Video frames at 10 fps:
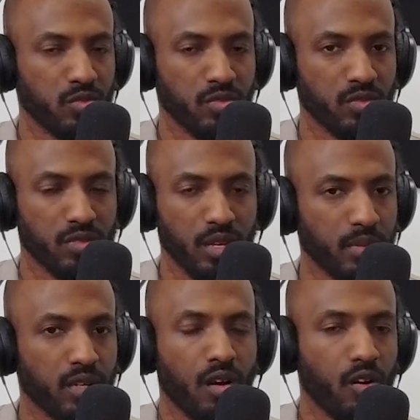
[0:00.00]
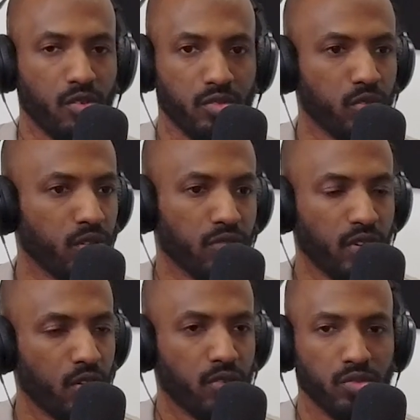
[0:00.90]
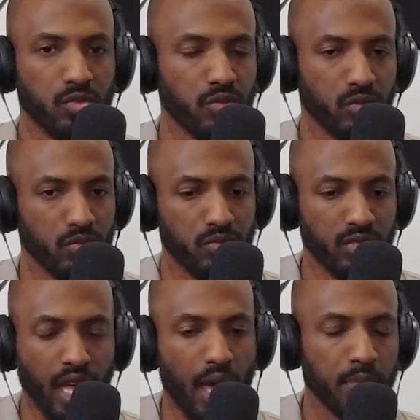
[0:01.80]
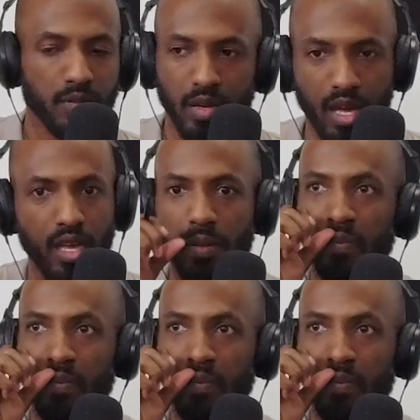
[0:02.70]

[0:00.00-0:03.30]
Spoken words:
through a debit card or through your phone, through tap to pay.